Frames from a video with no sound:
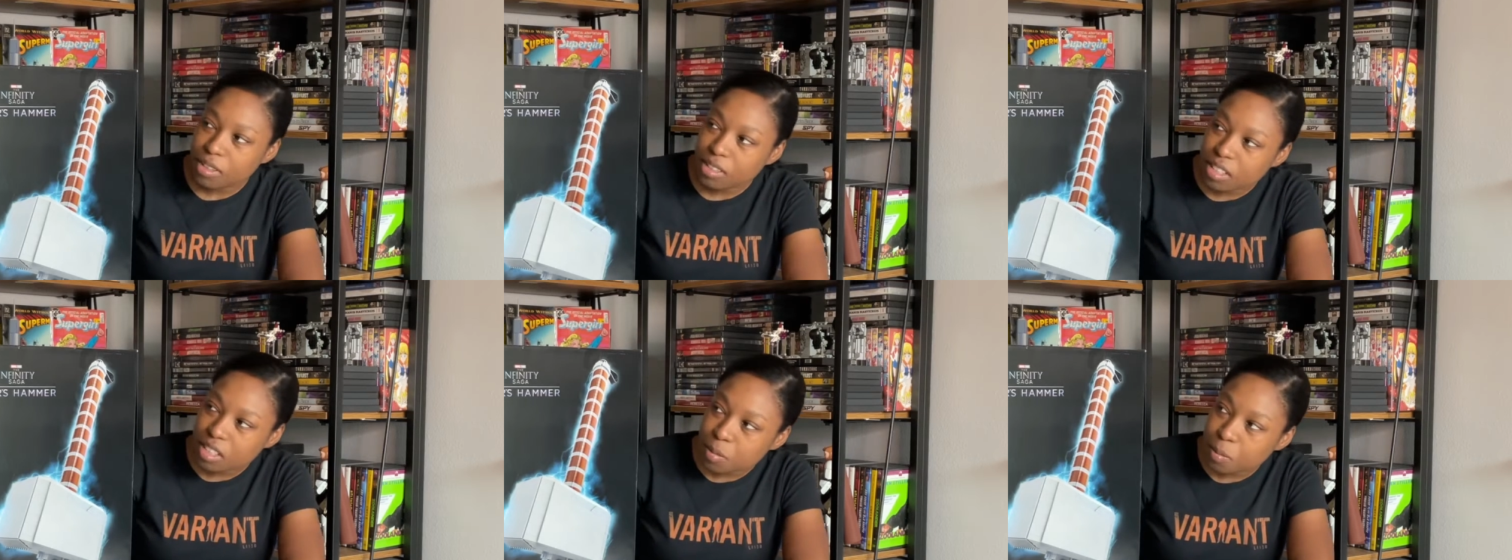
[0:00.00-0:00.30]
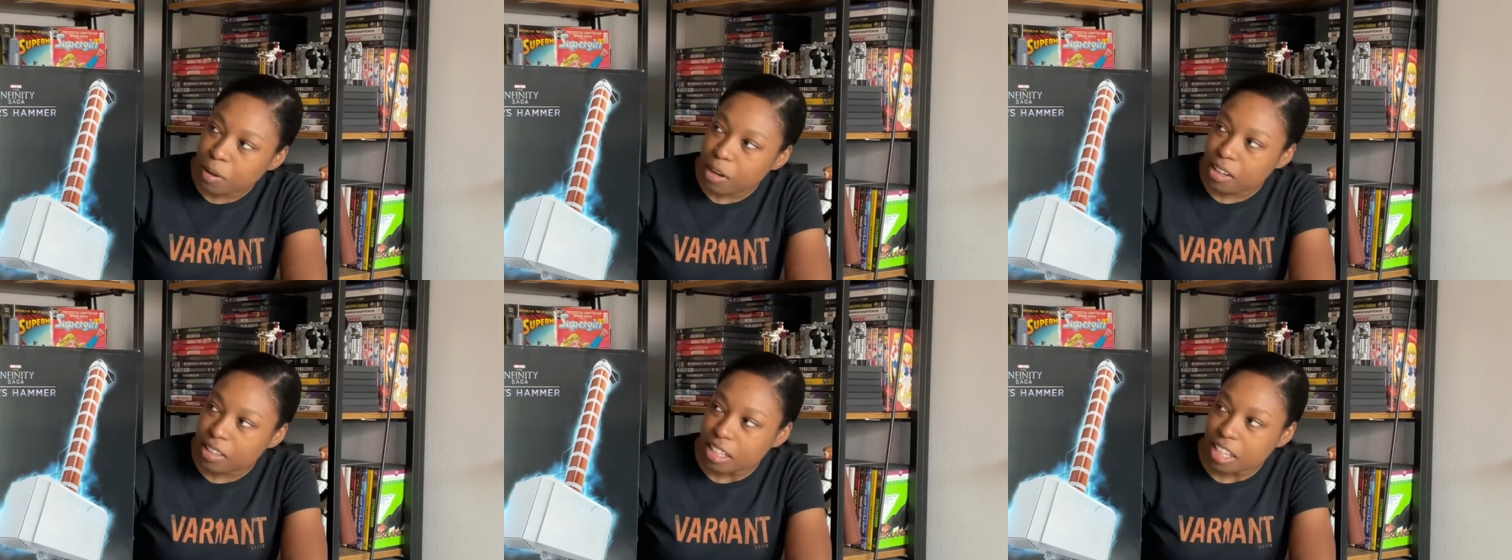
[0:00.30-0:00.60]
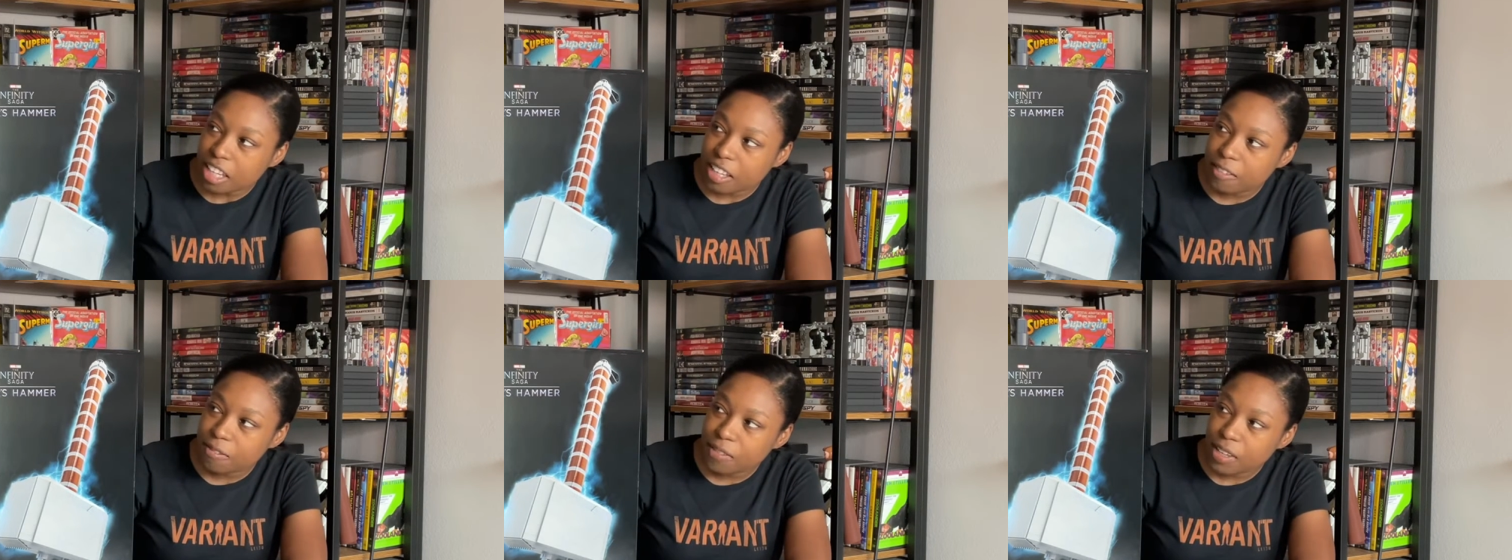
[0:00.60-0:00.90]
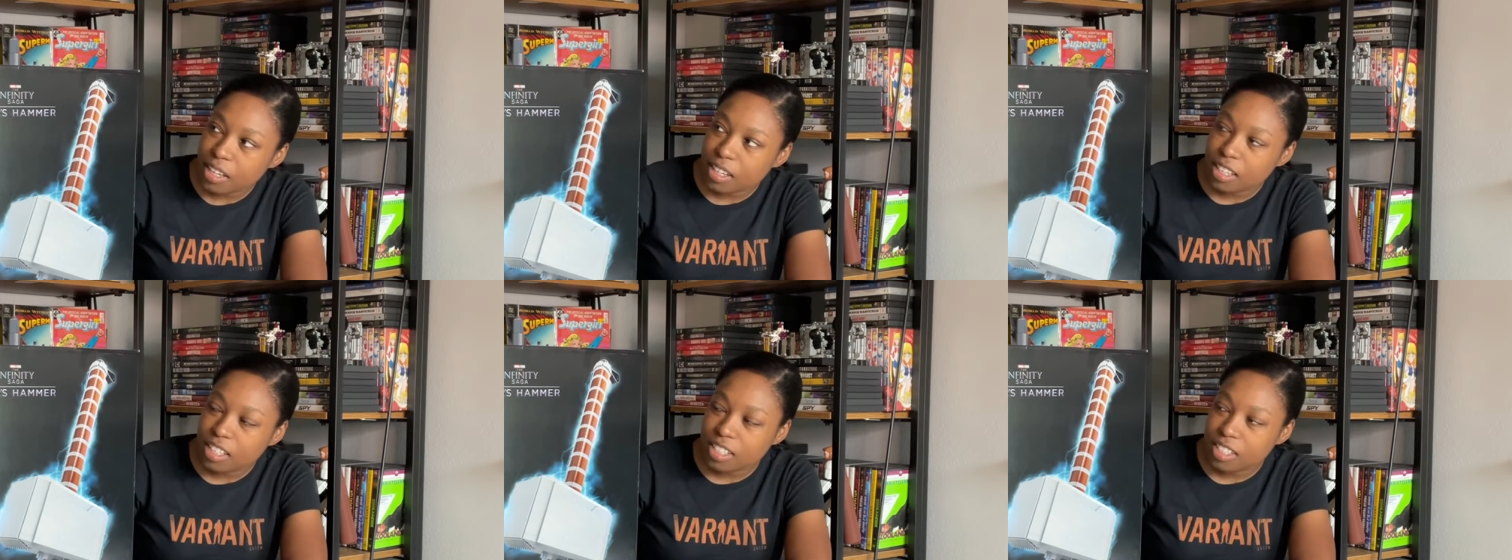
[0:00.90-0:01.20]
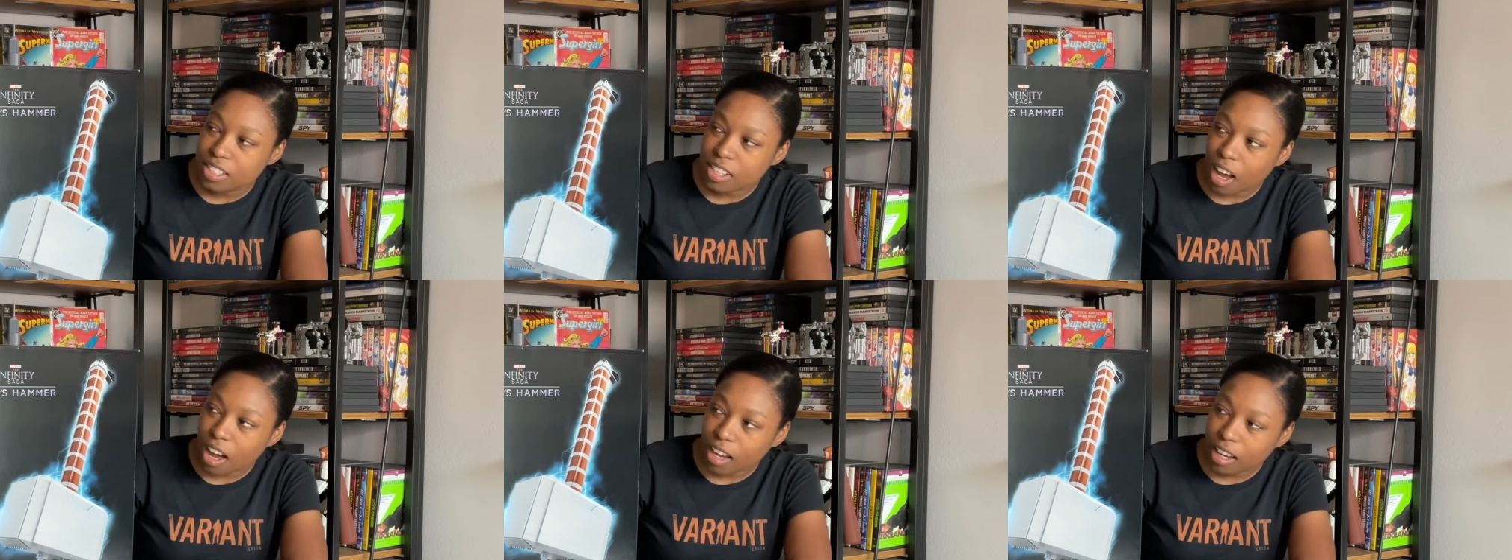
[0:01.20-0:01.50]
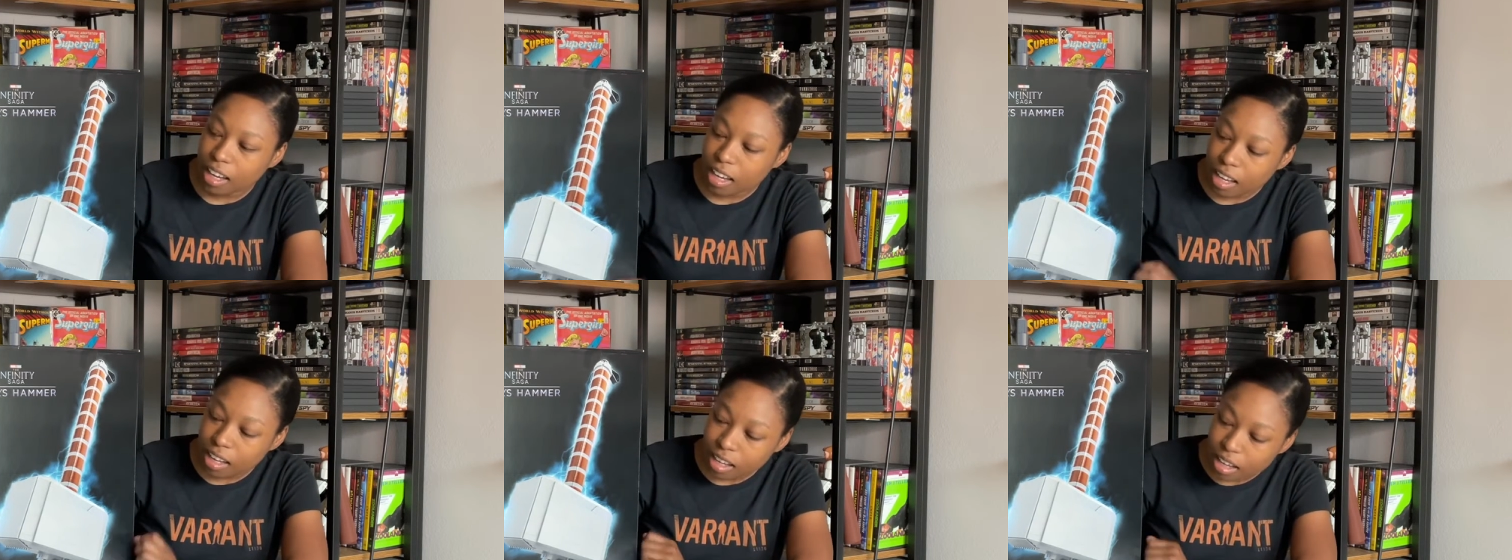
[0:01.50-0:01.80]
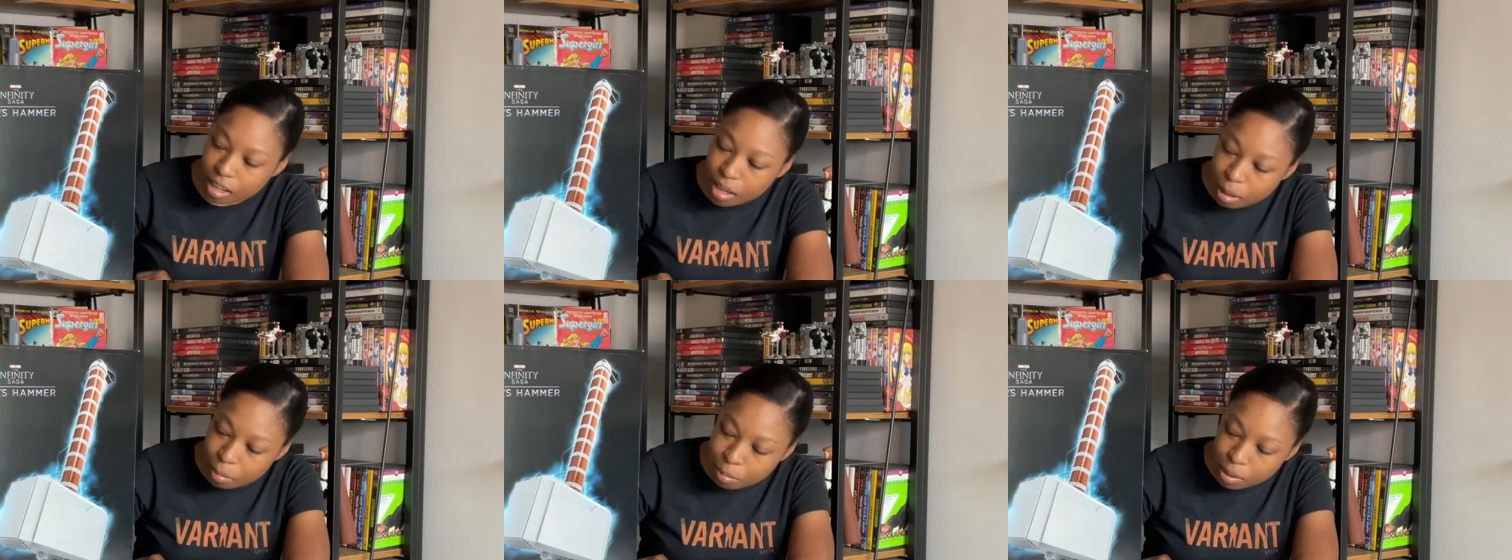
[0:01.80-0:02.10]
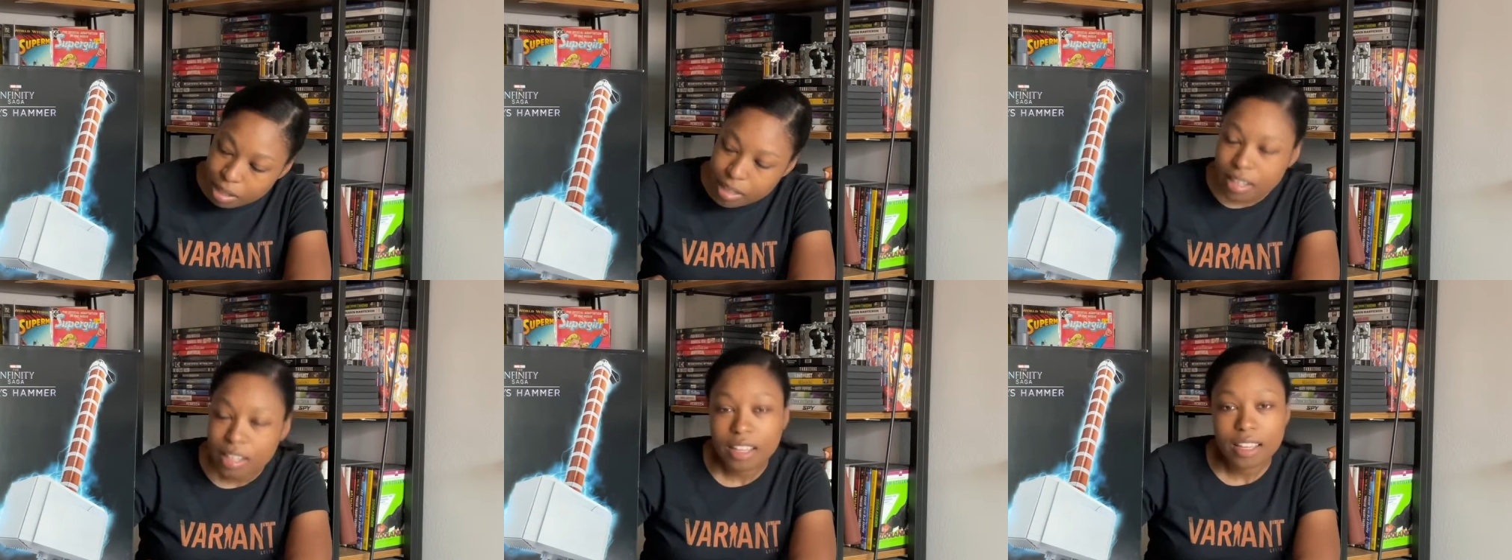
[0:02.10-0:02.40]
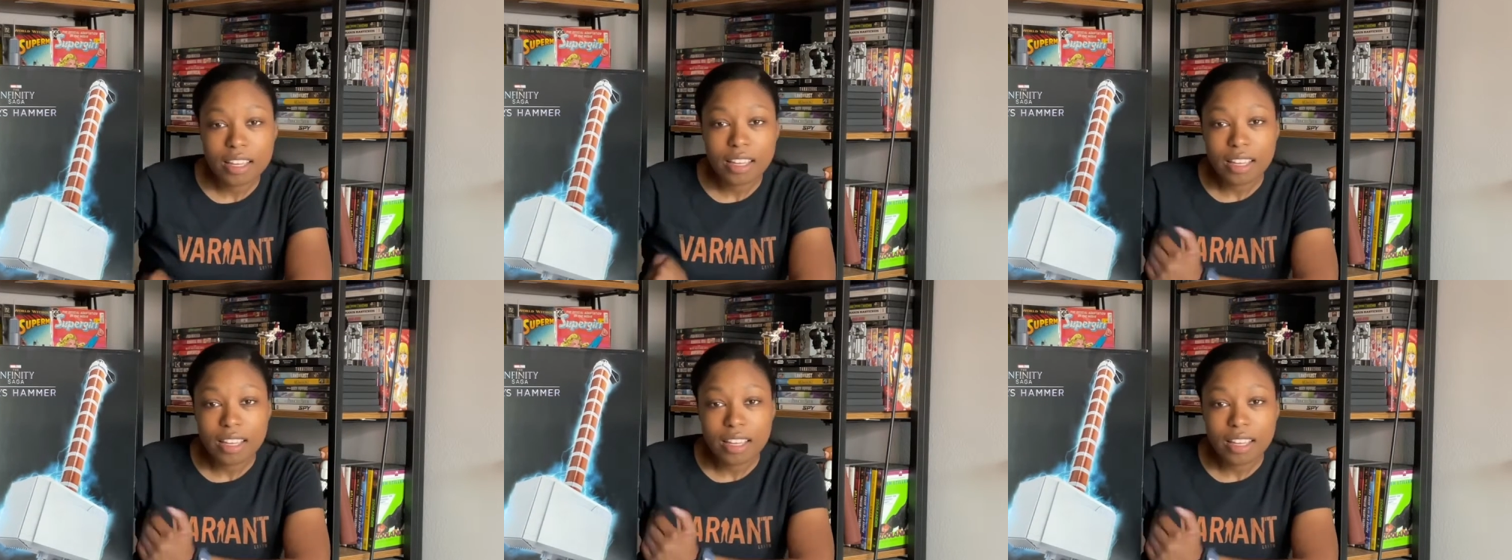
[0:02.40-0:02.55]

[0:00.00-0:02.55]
This is part of the Infinity Saga, but